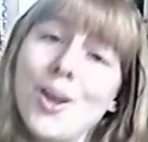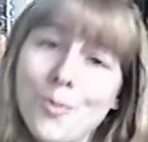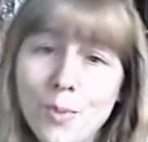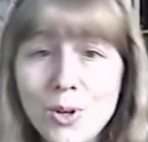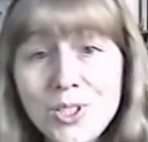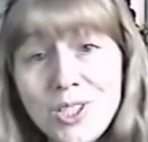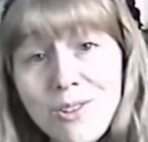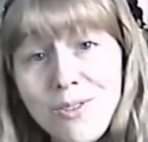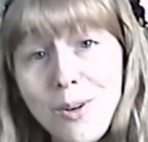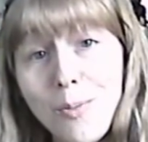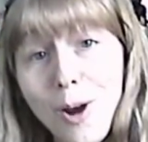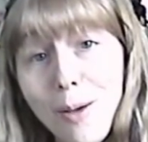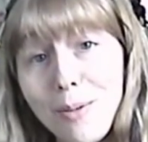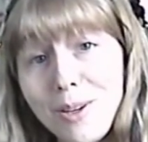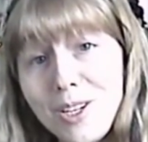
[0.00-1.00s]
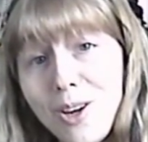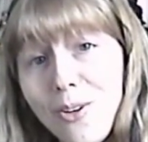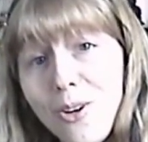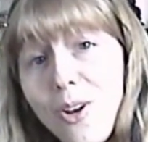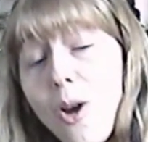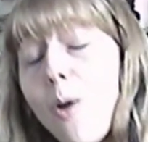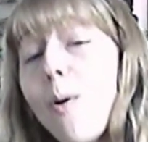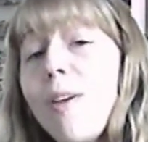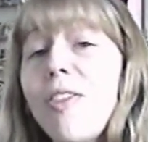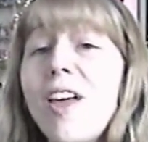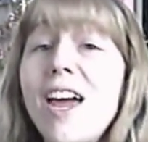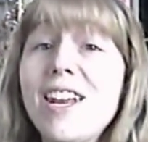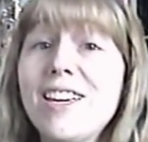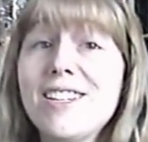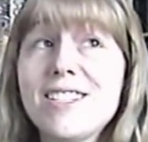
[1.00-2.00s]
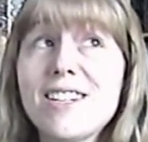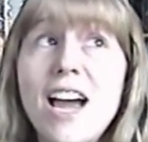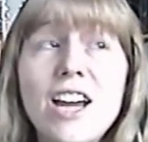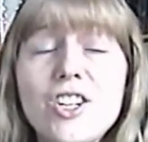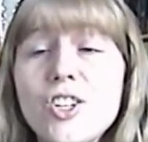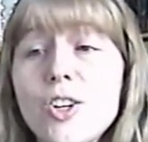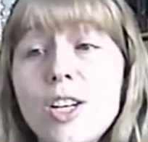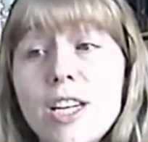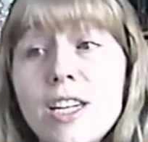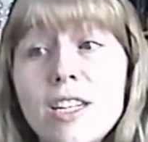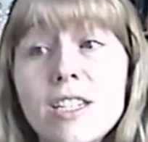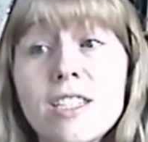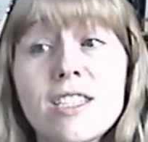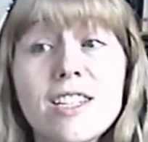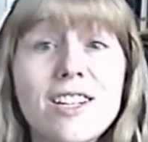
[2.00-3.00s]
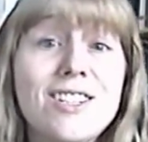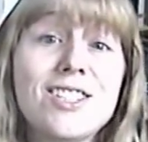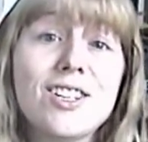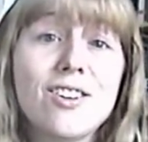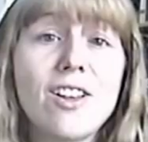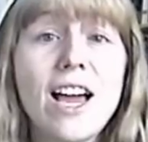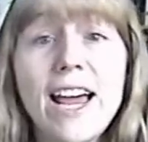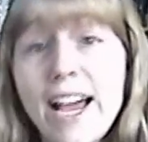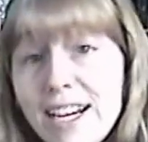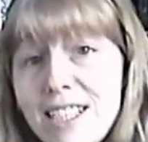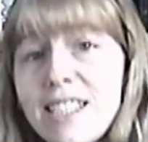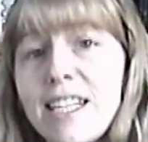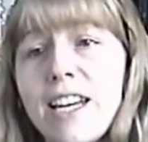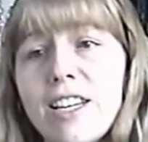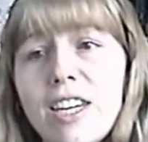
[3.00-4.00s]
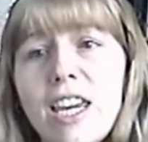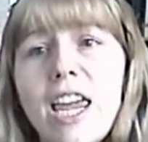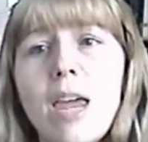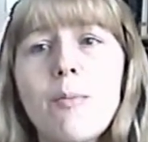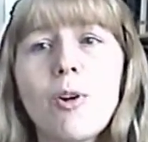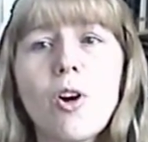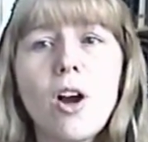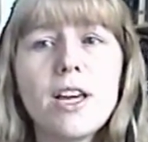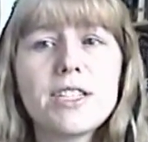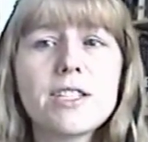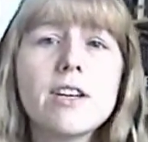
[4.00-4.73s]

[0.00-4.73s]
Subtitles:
Most of you probably don't know what that is. I sure didn't until I accidentally came across